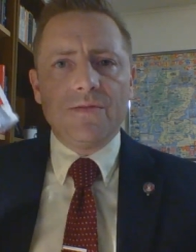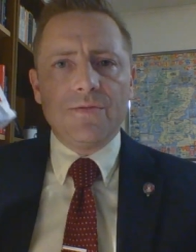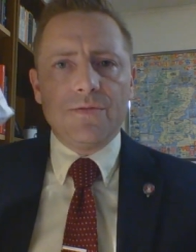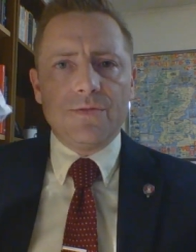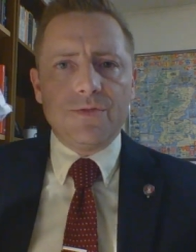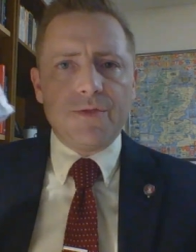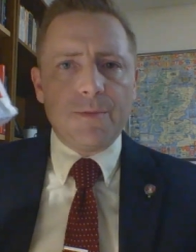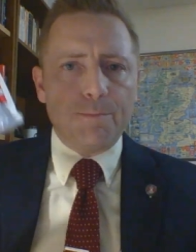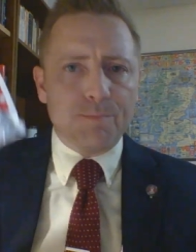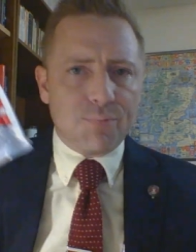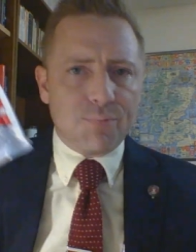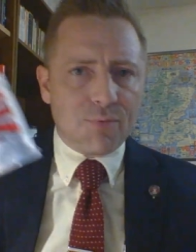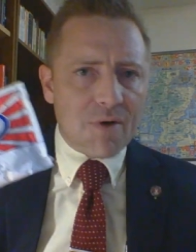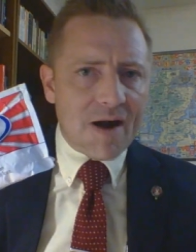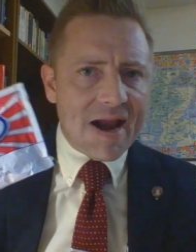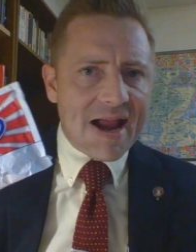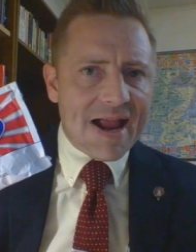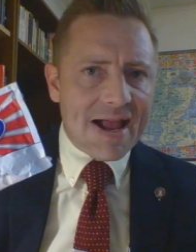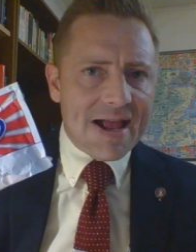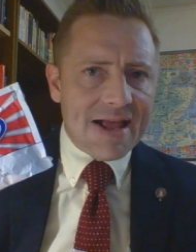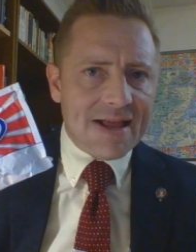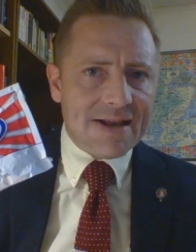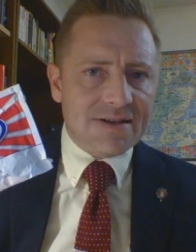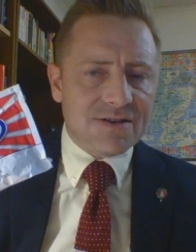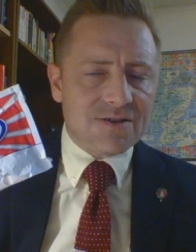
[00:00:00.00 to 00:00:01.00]
the
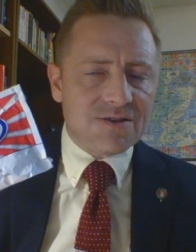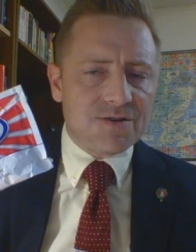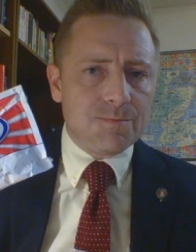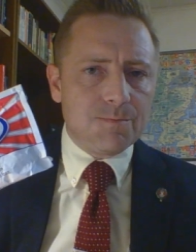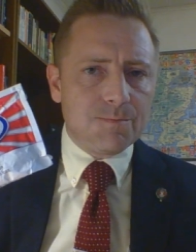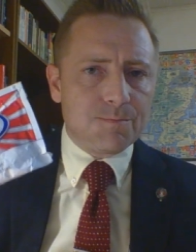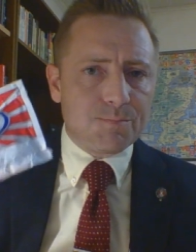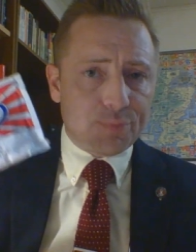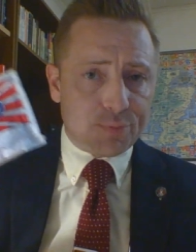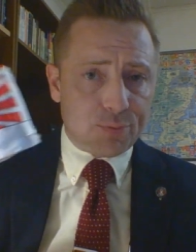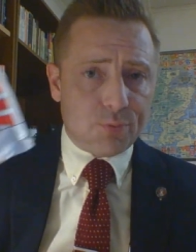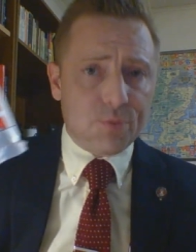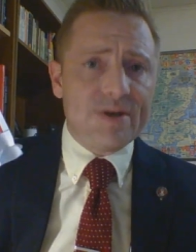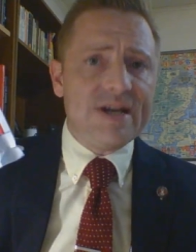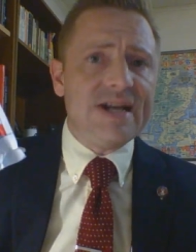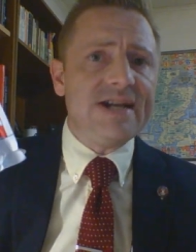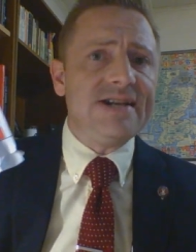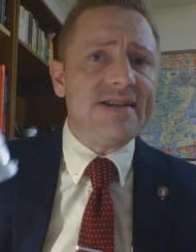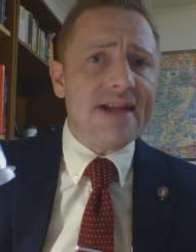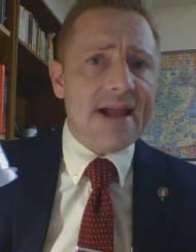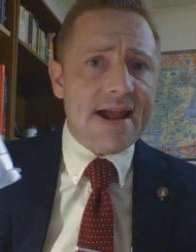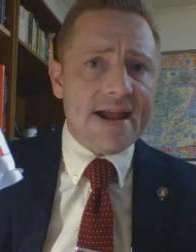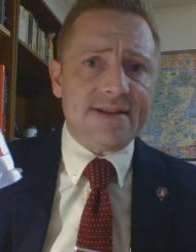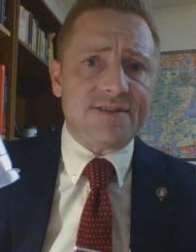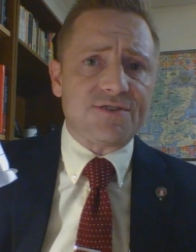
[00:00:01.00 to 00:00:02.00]
brand
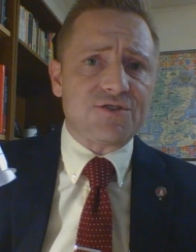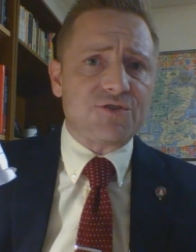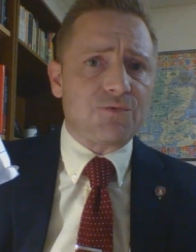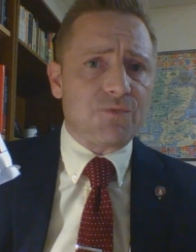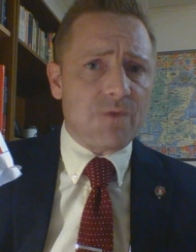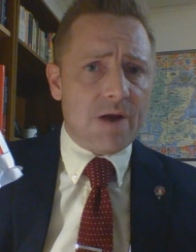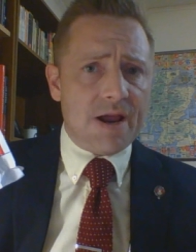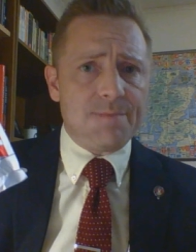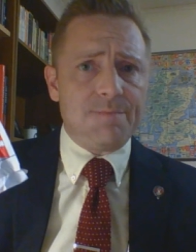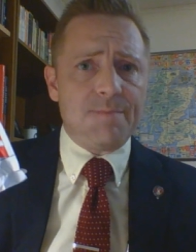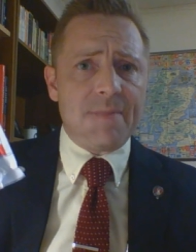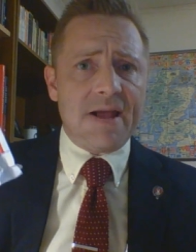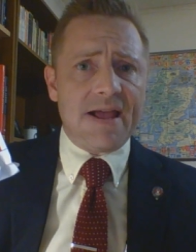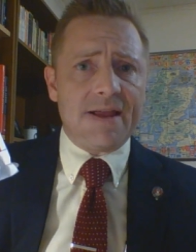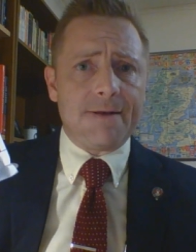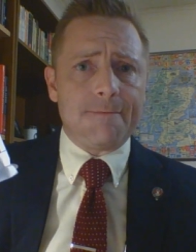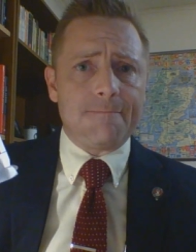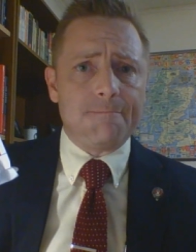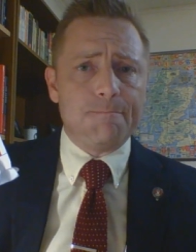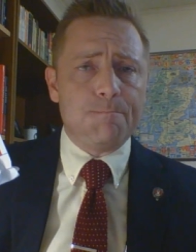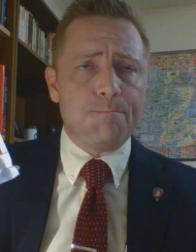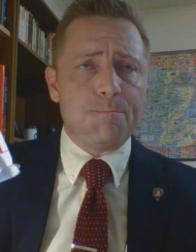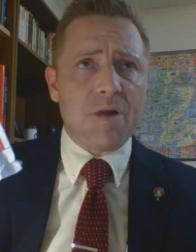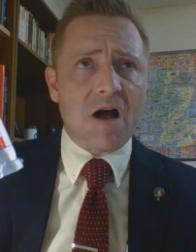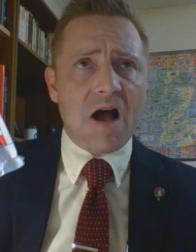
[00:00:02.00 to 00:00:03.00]
predates Red Man
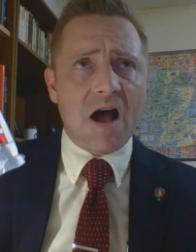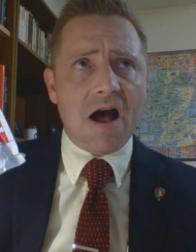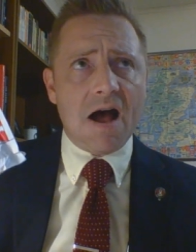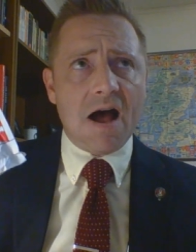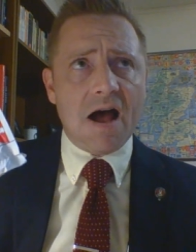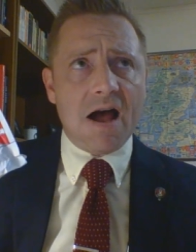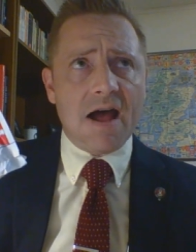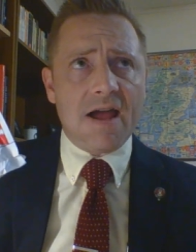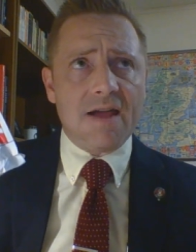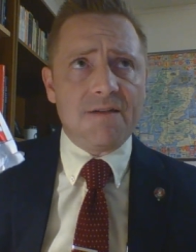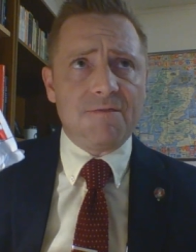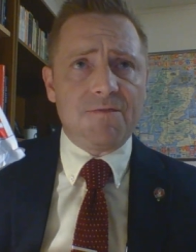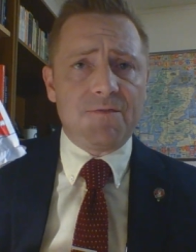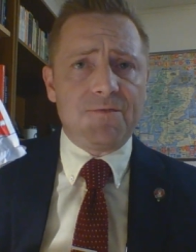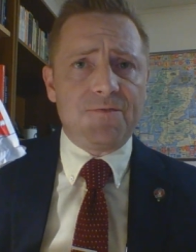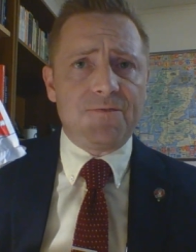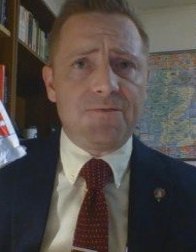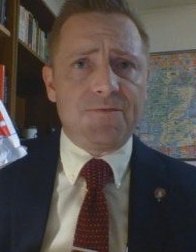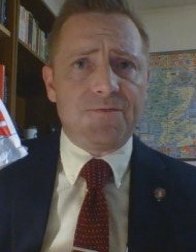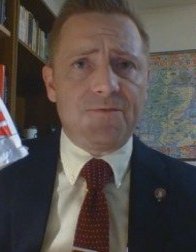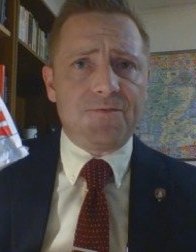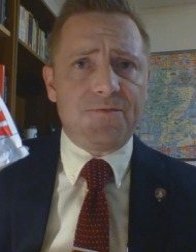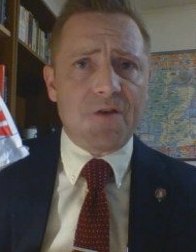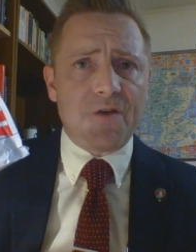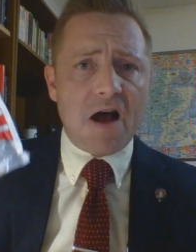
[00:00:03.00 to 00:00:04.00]
by
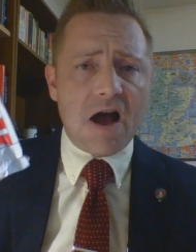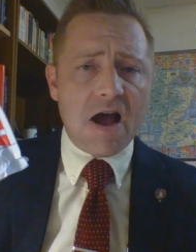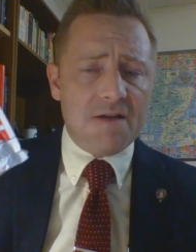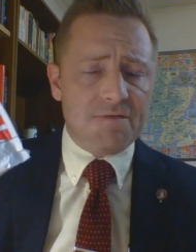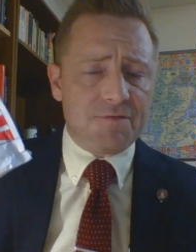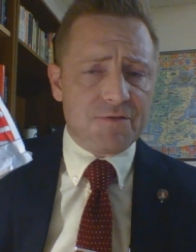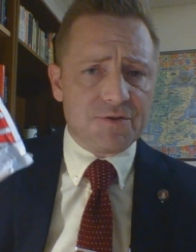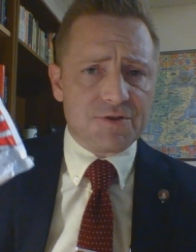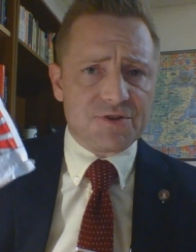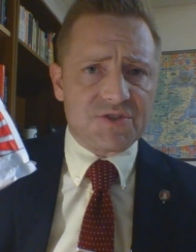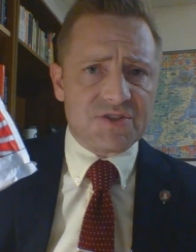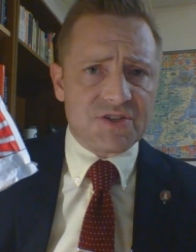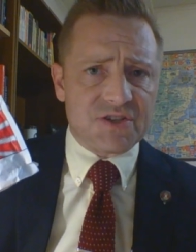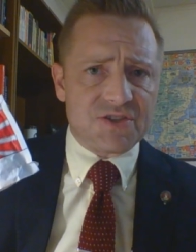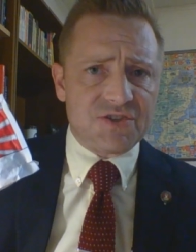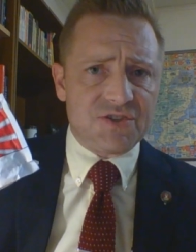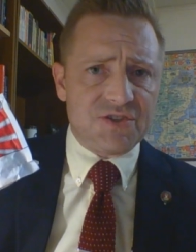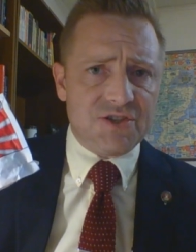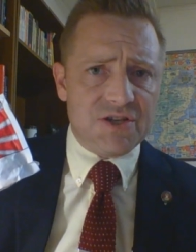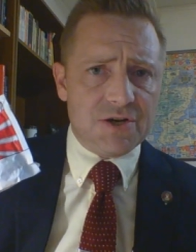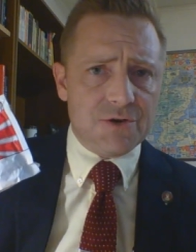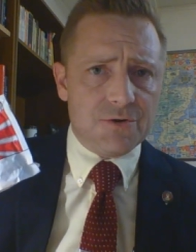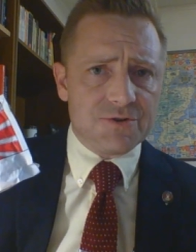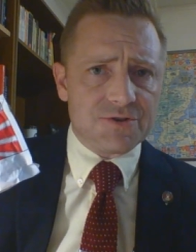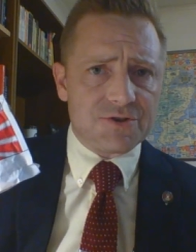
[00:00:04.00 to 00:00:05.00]
five or six
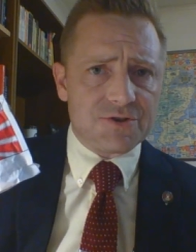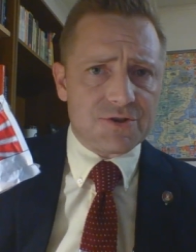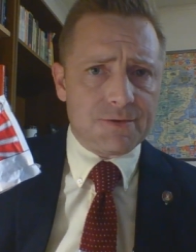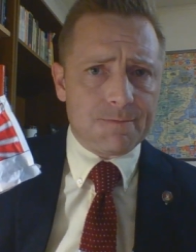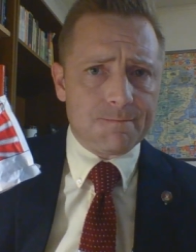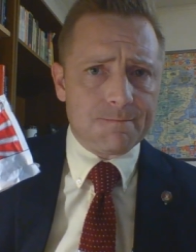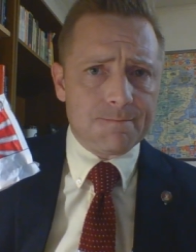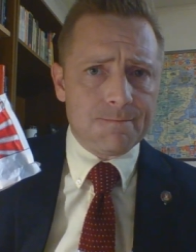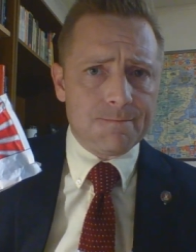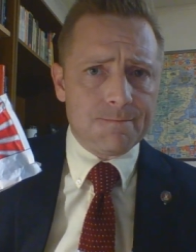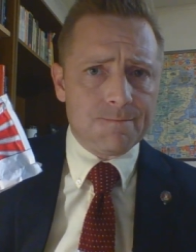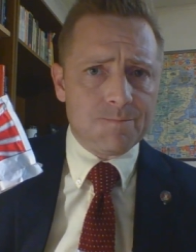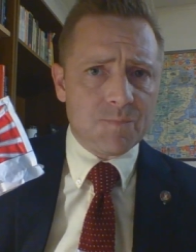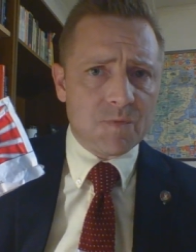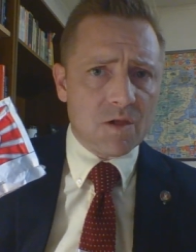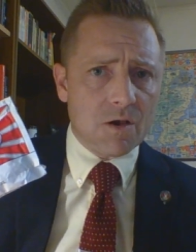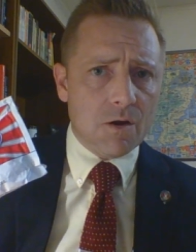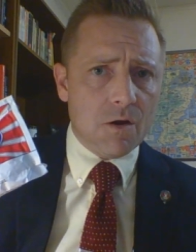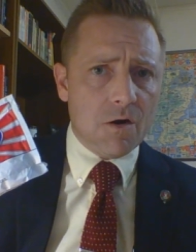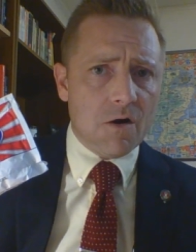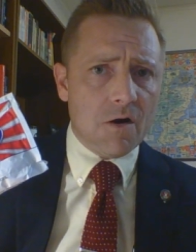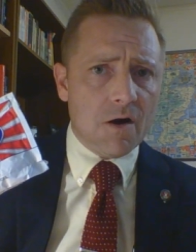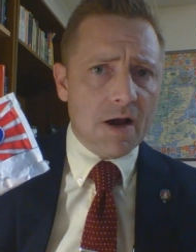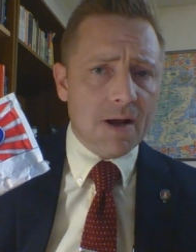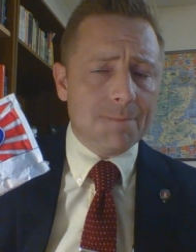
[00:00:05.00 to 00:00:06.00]
years.
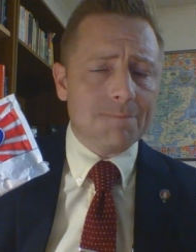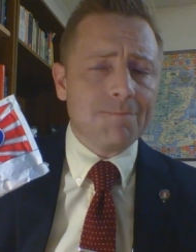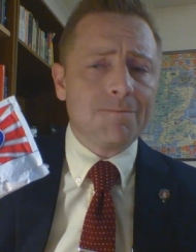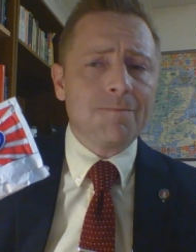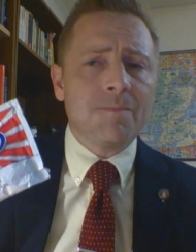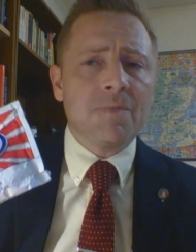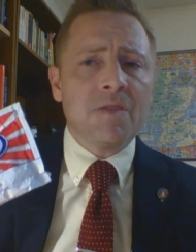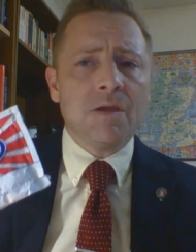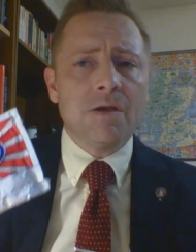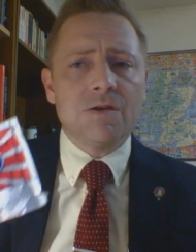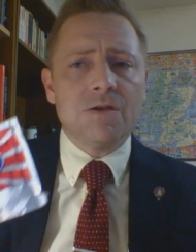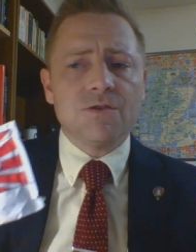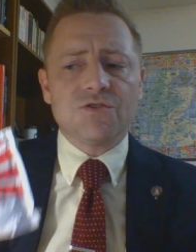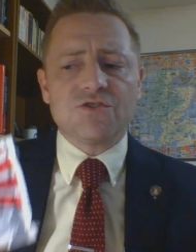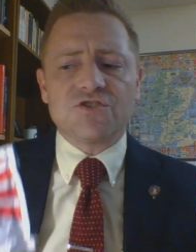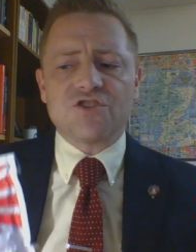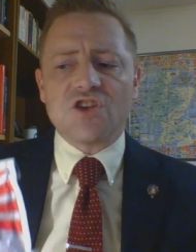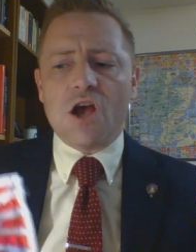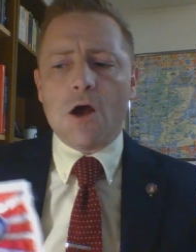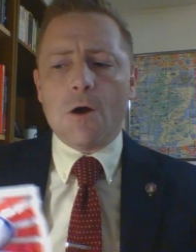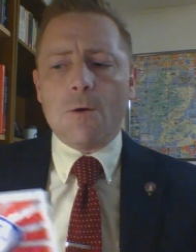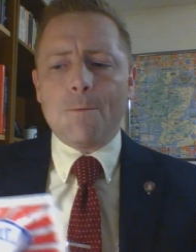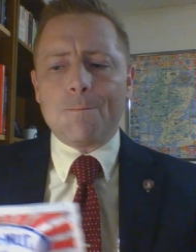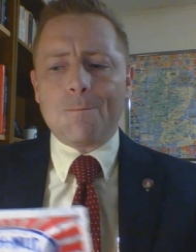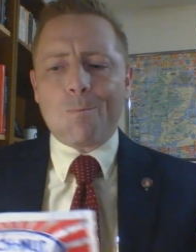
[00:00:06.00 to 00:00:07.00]
All right.
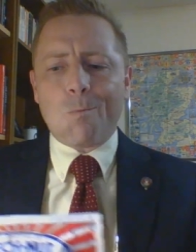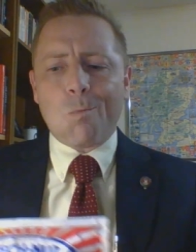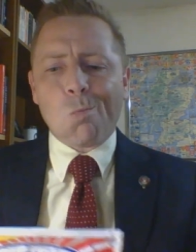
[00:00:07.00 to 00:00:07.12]
So